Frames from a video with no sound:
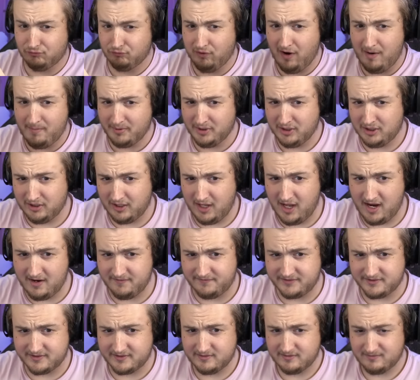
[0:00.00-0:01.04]
Rubber
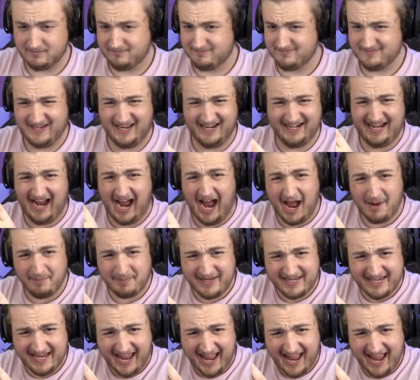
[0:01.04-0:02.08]
gloves. A
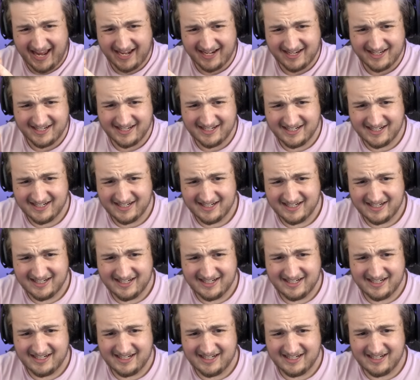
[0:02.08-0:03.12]
copycat?
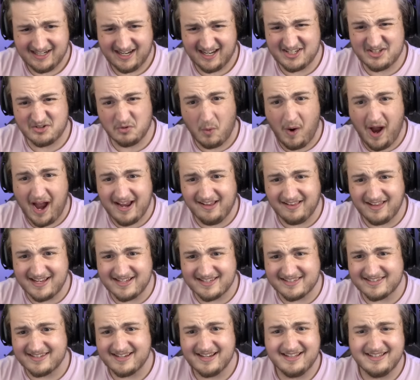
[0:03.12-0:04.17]
A
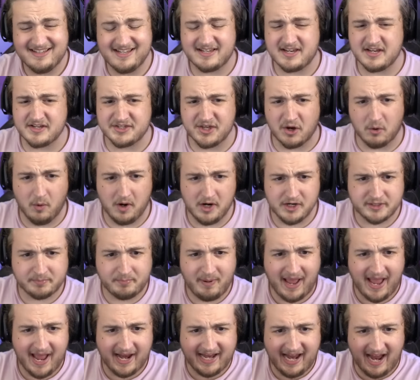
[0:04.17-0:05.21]
Zweilous? This is the worst
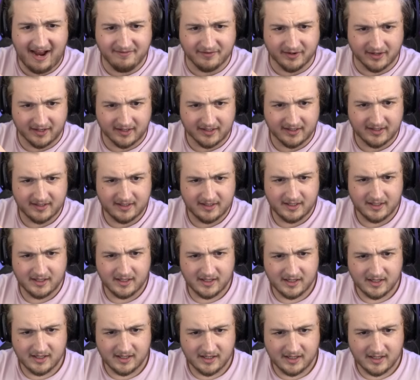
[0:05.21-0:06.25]
pack ever.
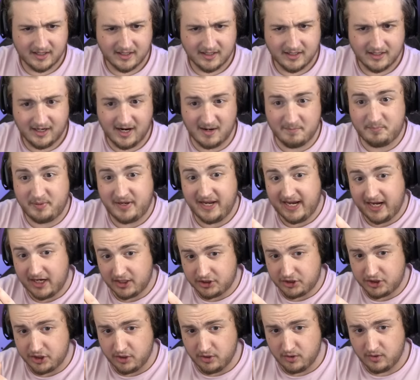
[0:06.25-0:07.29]
A
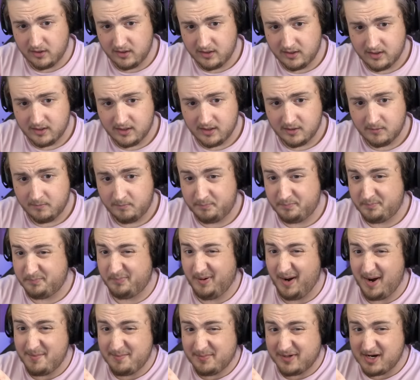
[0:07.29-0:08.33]
Pikachu?
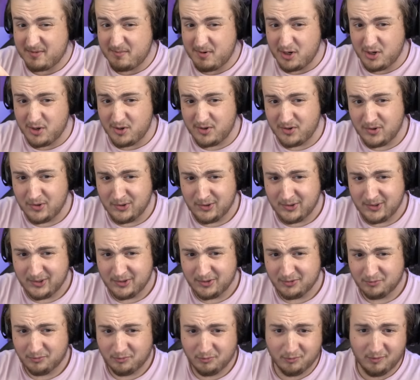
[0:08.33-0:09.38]
Pumpkaboo?
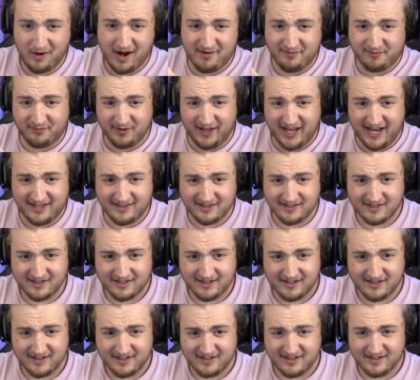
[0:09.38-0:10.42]
Rufflet?
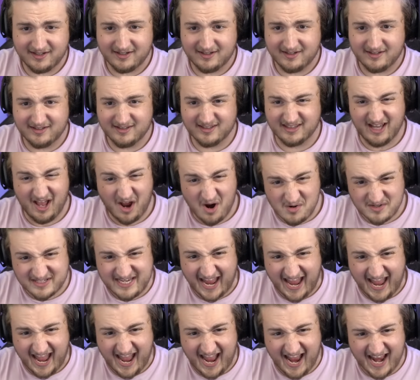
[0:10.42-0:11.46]

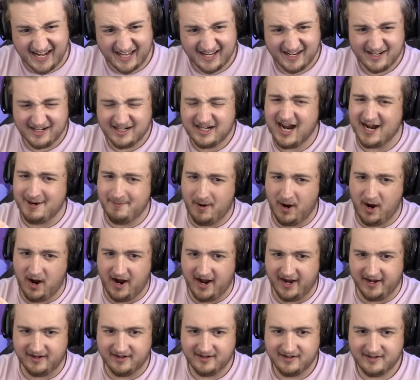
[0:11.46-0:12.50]
Lotad? Come
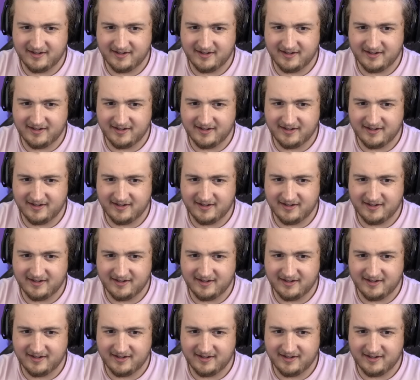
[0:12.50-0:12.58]
on.